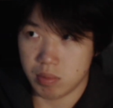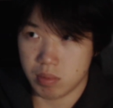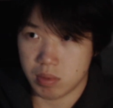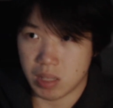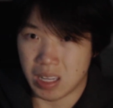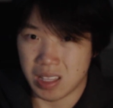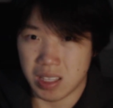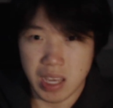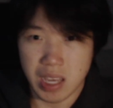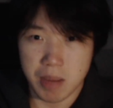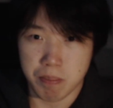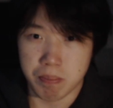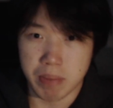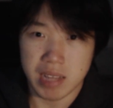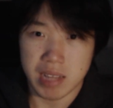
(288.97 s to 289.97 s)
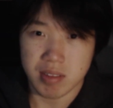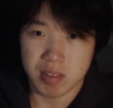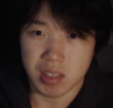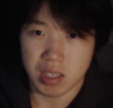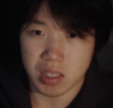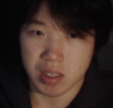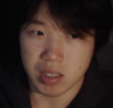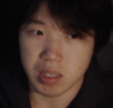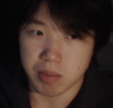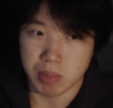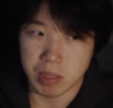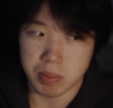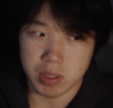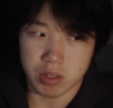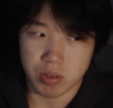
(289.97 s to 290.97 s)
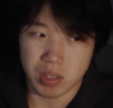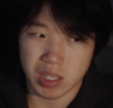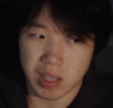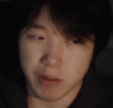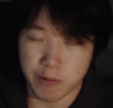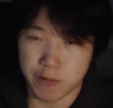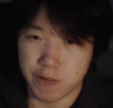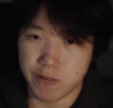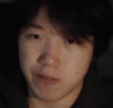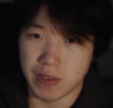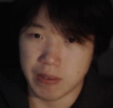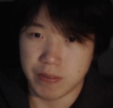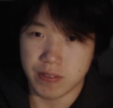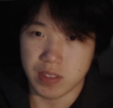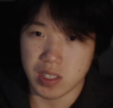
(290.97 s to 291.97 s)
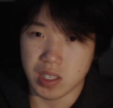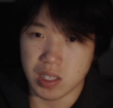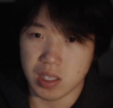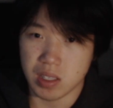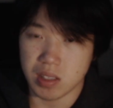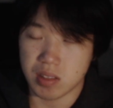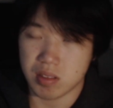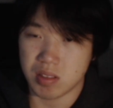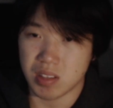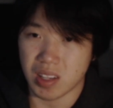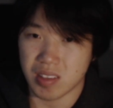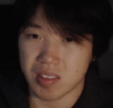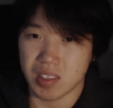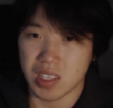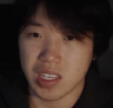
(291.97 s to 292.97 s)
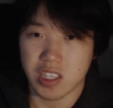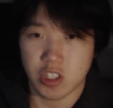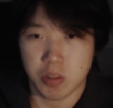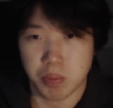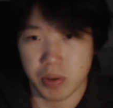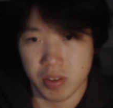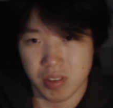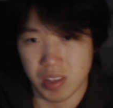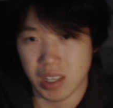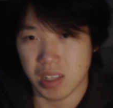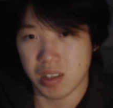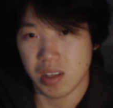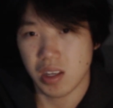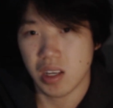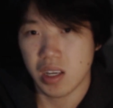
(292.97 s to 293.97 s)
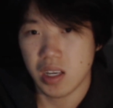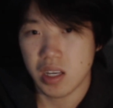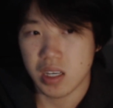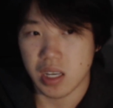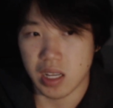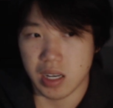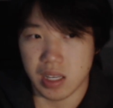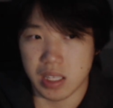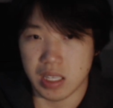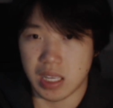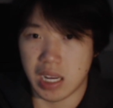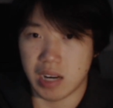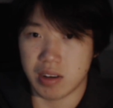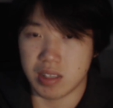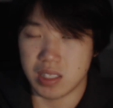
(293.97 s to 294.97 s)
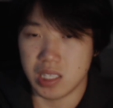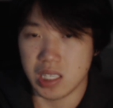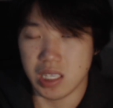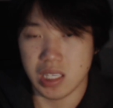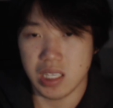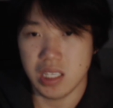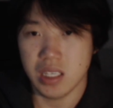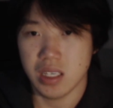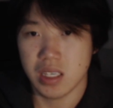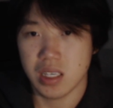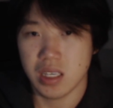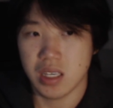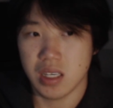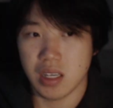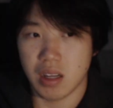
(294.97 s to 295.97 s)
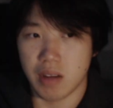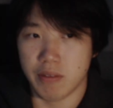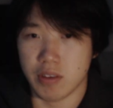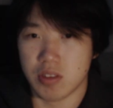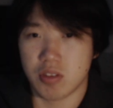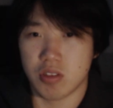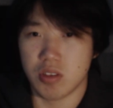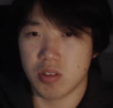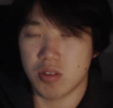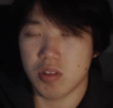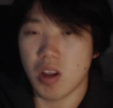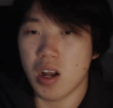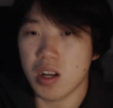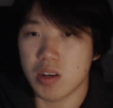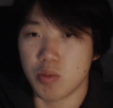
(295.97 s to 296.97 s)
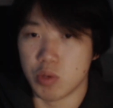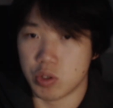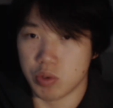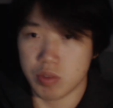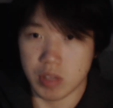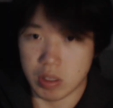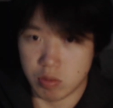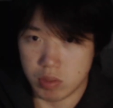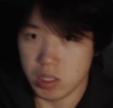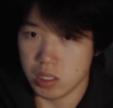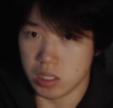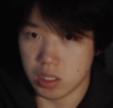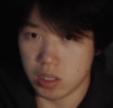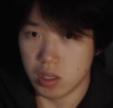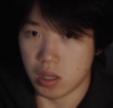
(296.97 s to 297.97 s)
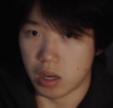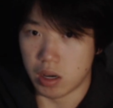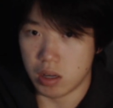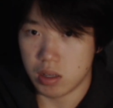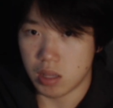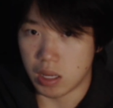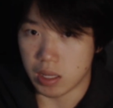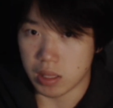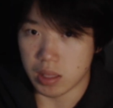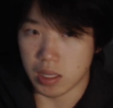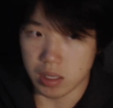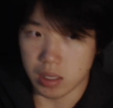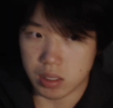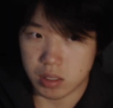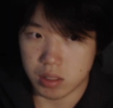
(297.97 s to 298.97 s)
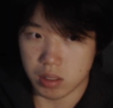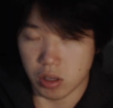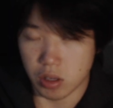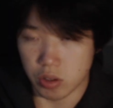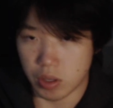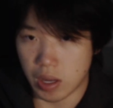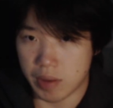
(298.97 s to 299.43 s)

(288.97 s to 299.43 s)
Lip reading: I think at best they can like maybe do like a 50, 60-ish% kind of like guarantee of a certain stock, which was like really good. I think. You know, you have a